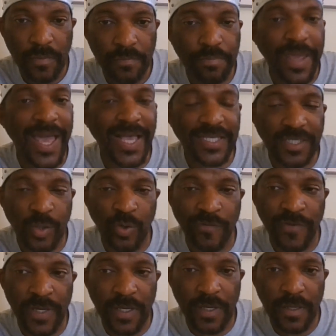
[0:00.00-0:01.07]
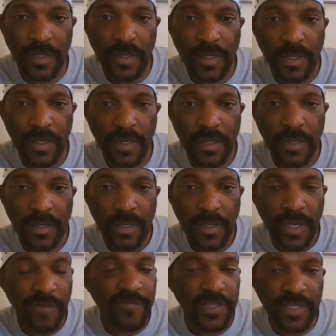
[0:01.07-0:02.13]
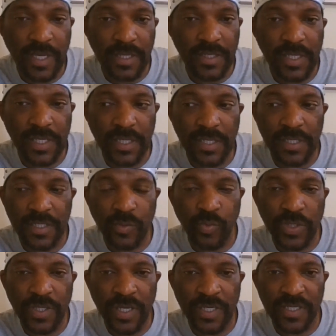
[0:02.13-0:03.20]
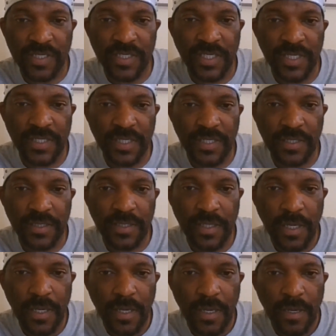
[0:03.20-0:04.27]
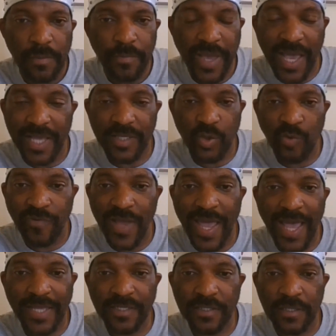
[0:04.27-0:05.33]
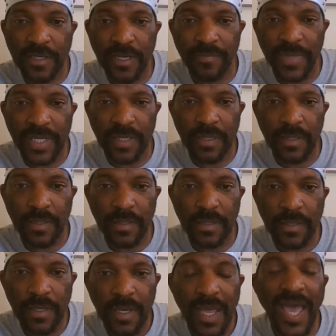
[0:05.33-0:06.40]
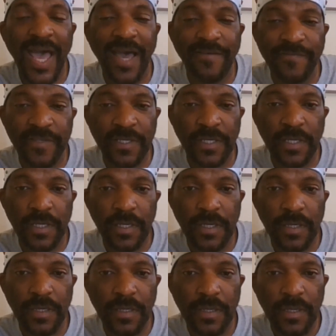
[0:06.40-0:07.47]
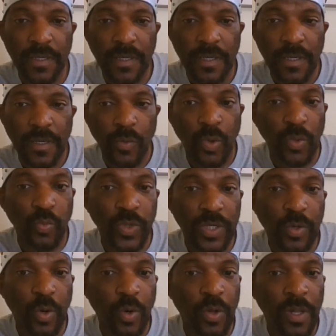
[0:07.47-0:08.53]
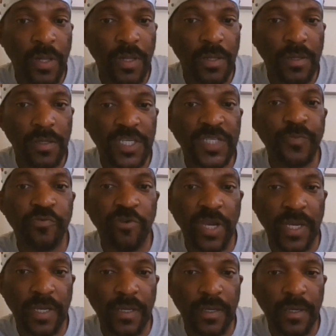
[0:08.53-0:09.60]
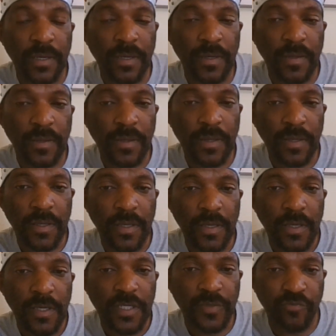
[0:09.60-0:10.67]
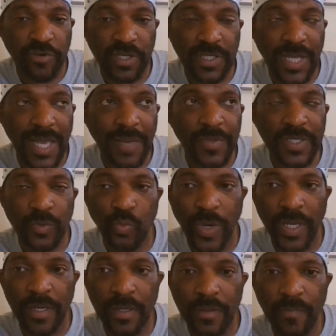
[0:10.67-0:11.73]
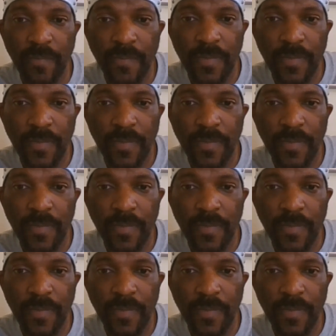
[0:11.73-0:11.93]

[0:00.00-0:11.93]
Passover, everything deals with its seasons. Passover has to come in after what we call spring. Springtime is when